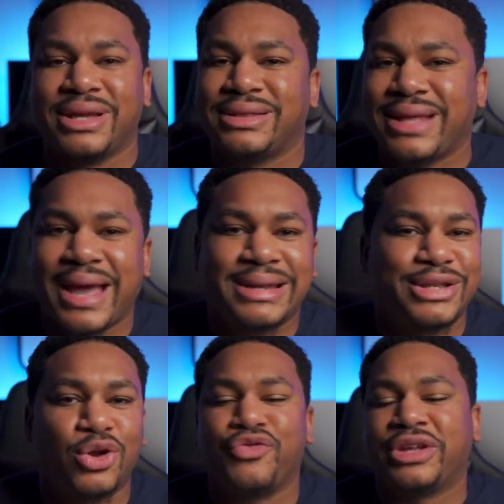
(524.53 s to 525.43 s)
Hit that
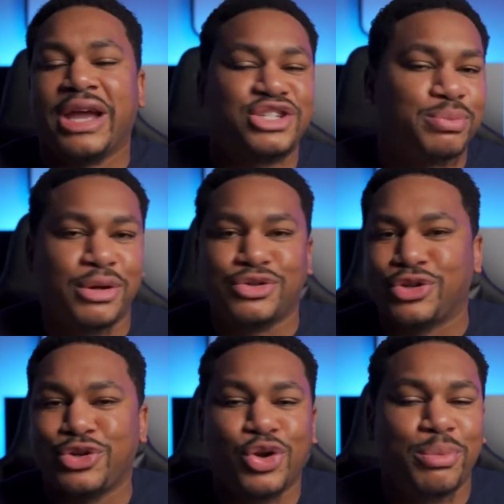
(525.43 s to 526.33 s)
notification bell
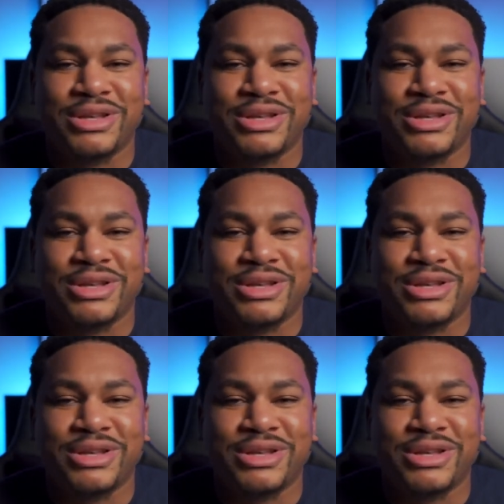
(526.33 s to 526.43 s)
so you don't